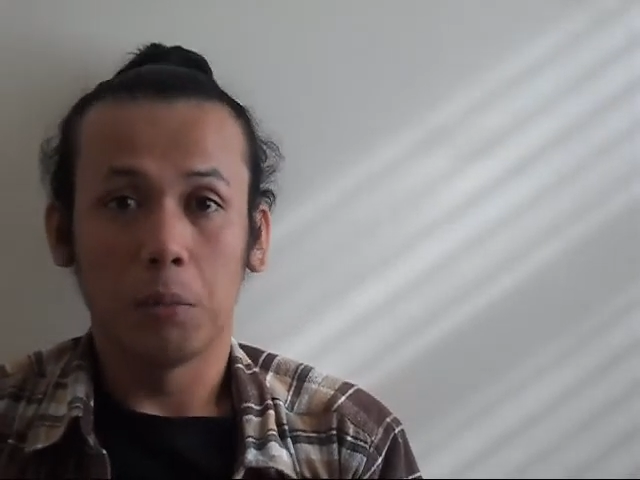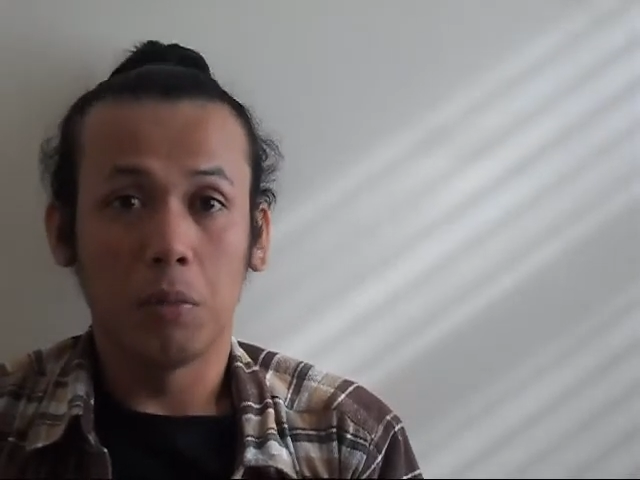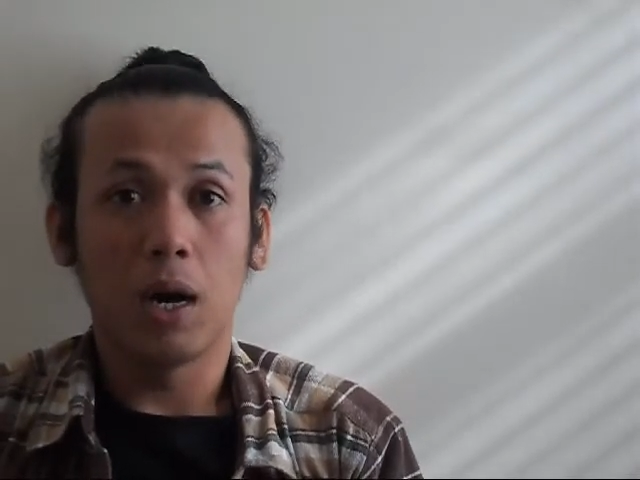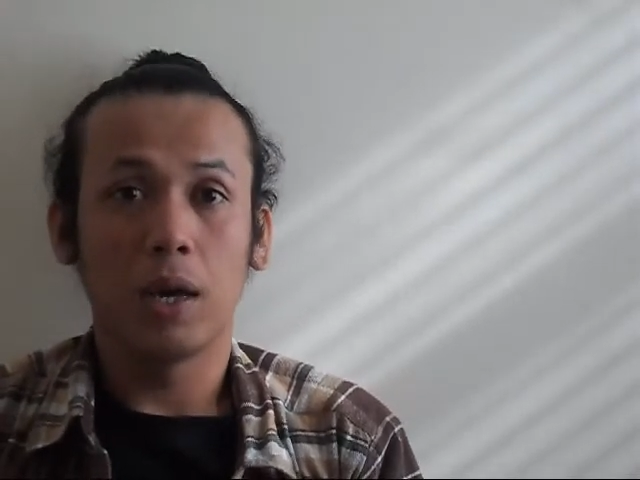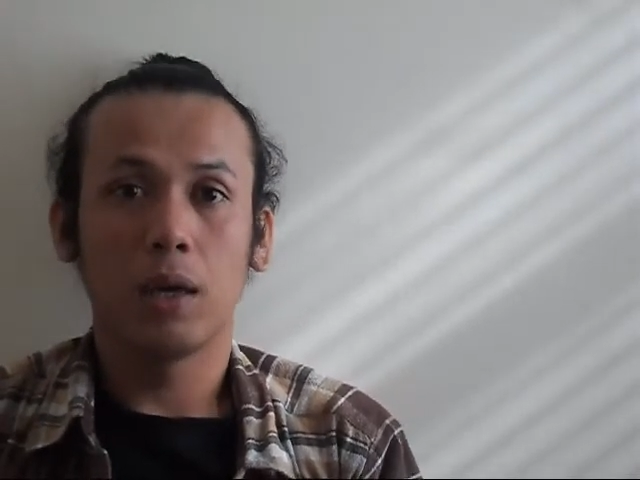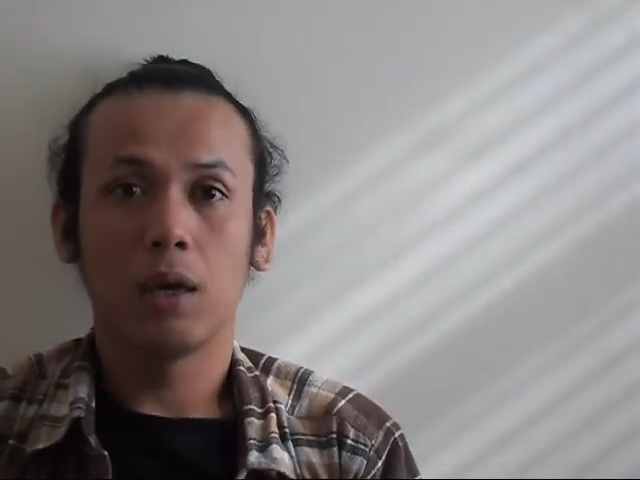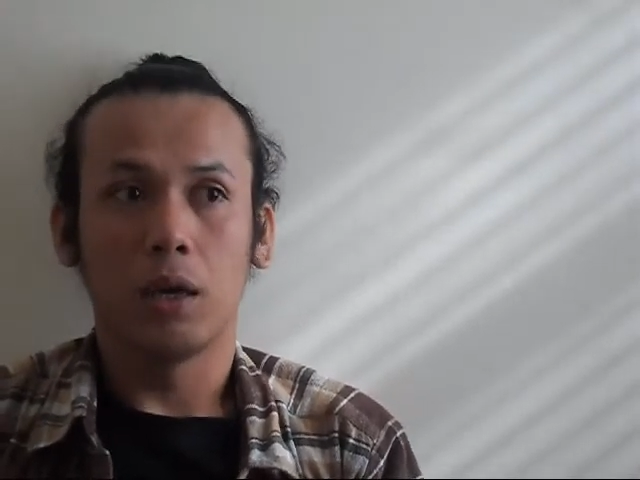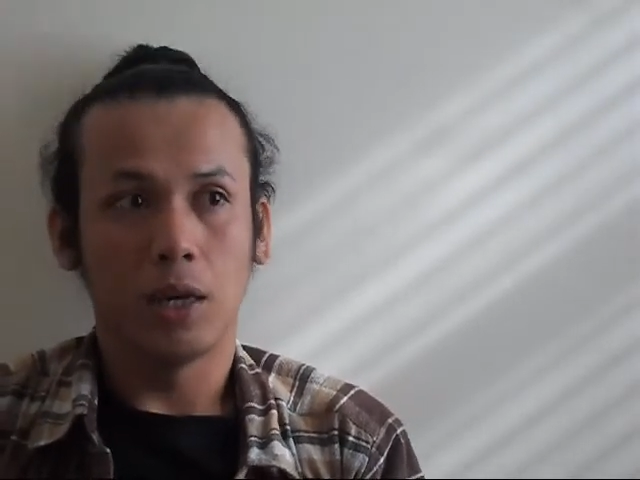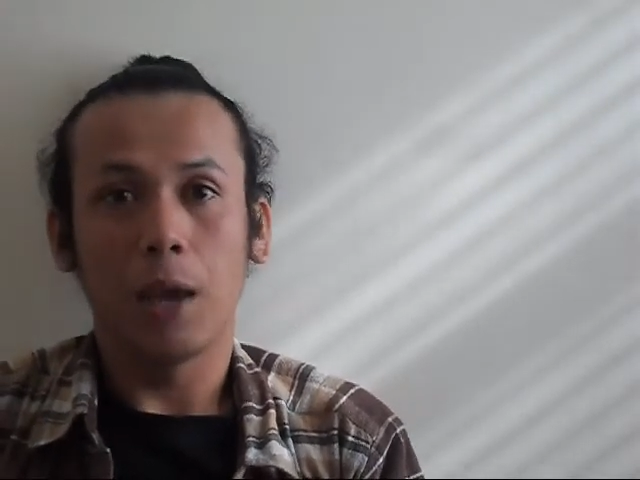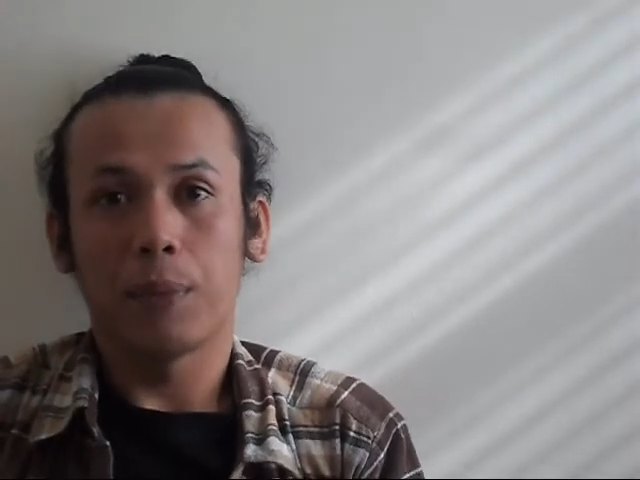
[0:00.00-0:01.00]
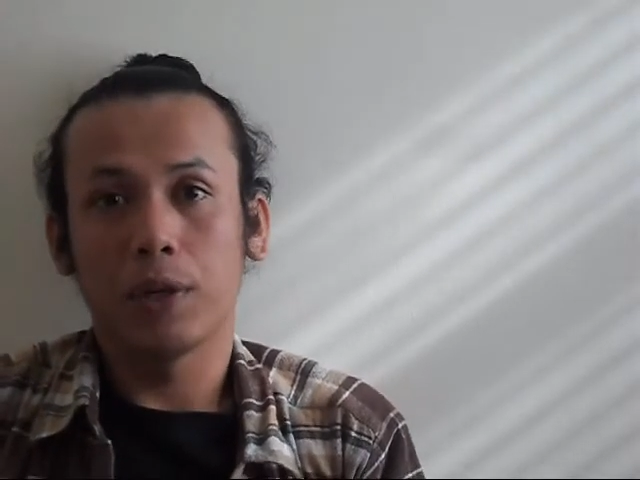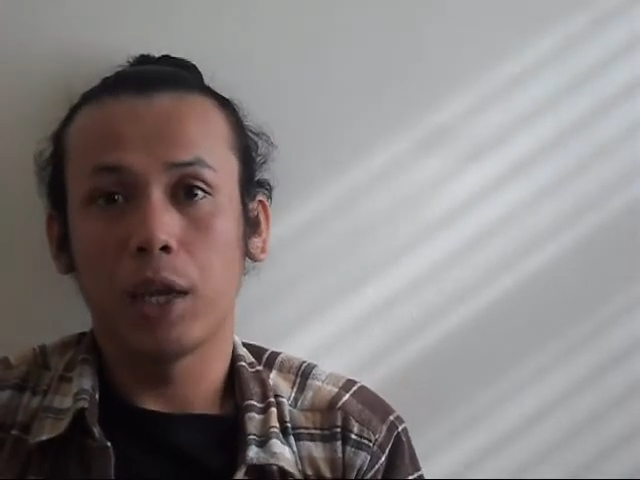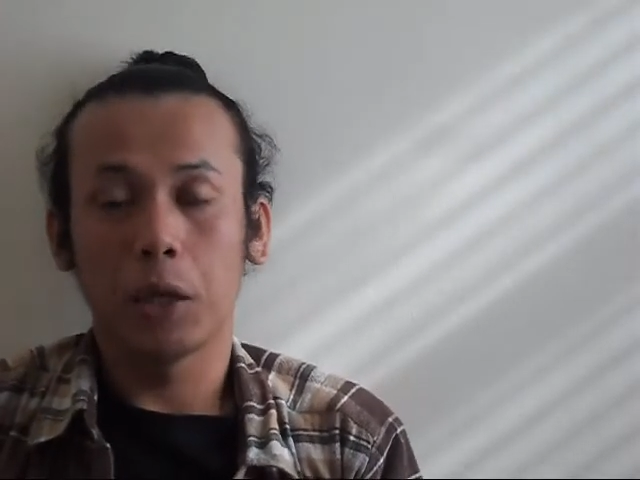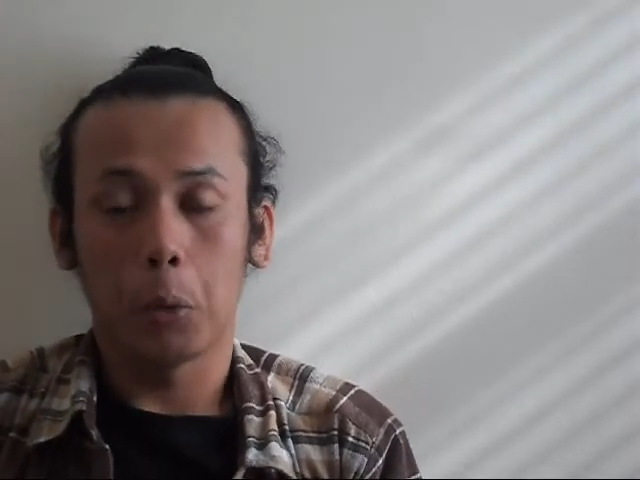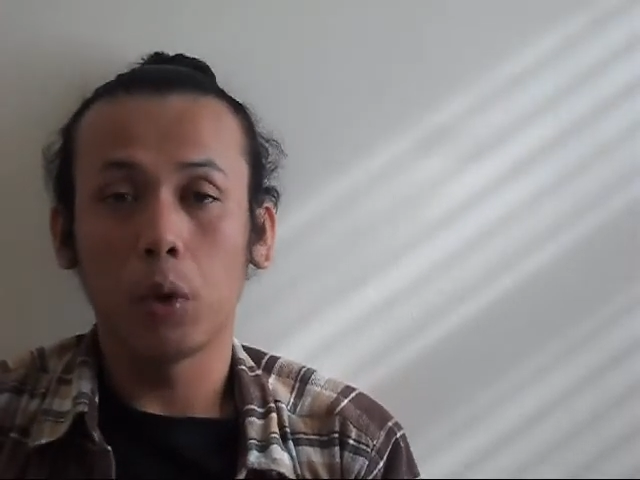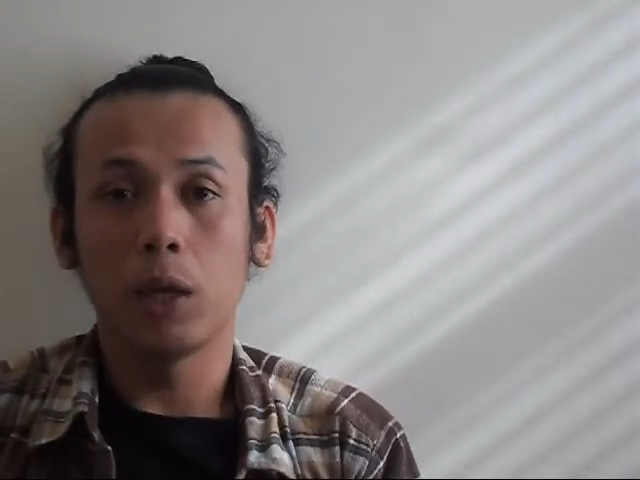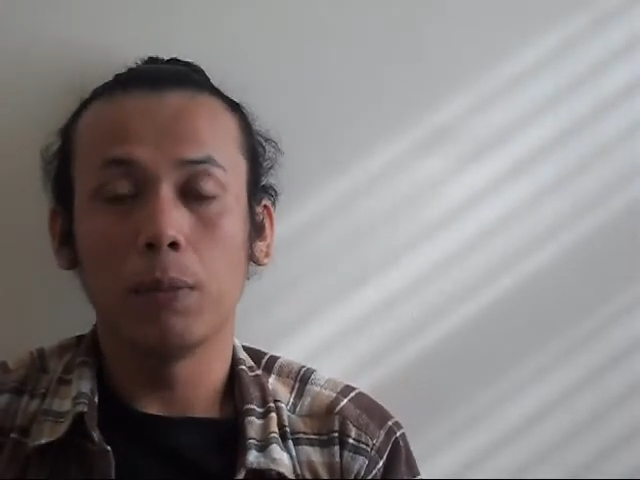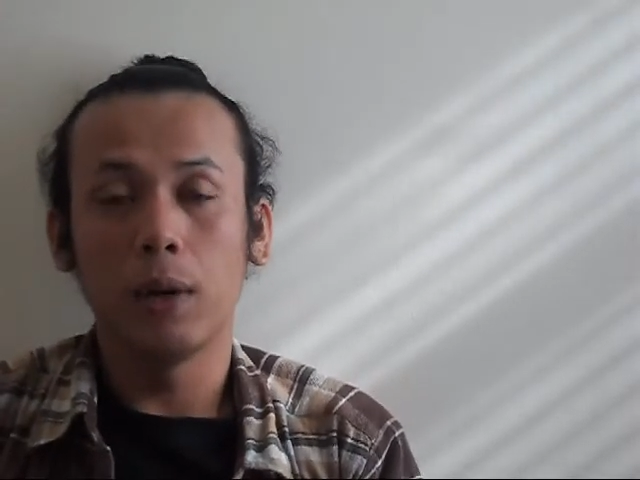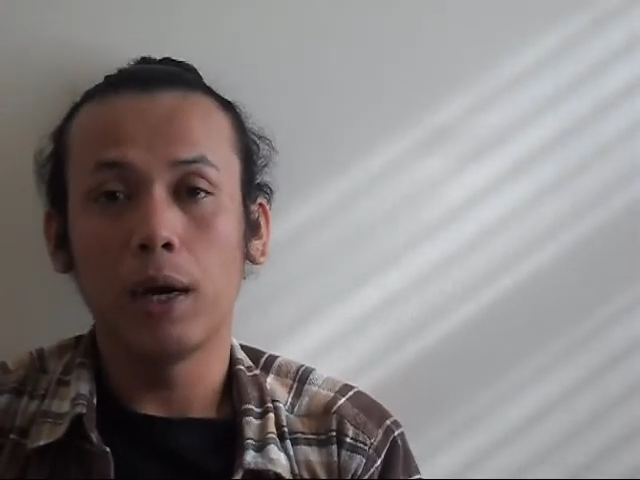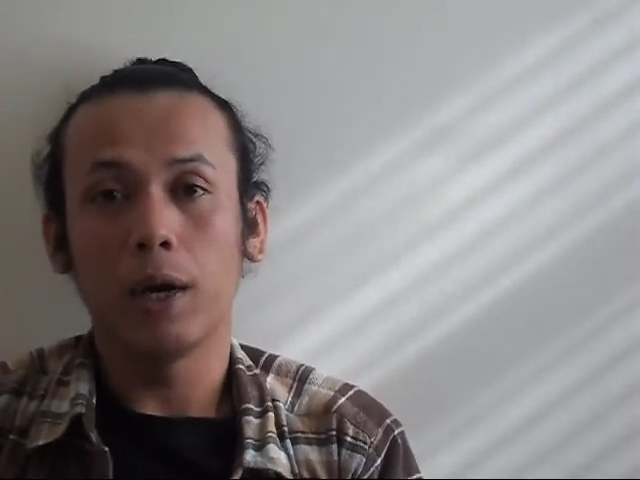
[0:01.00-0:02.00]
buy. In everyday, only
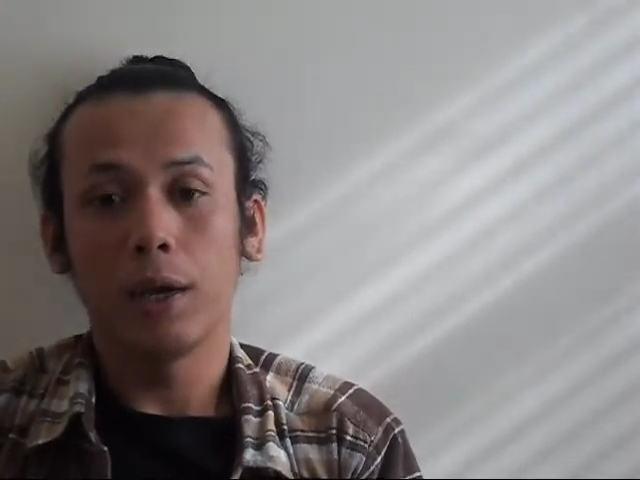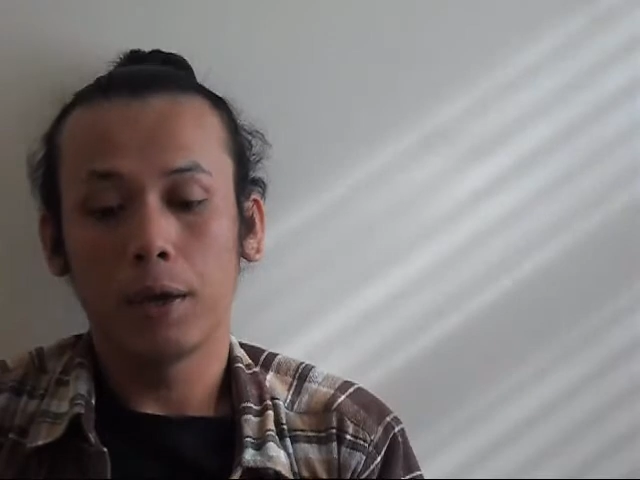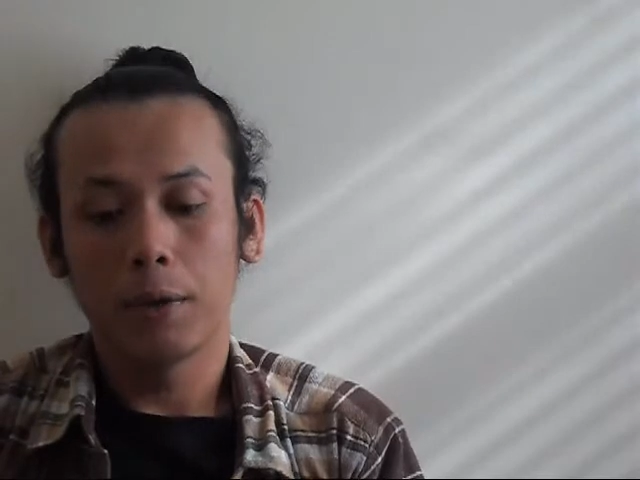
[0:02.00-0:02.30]
buy.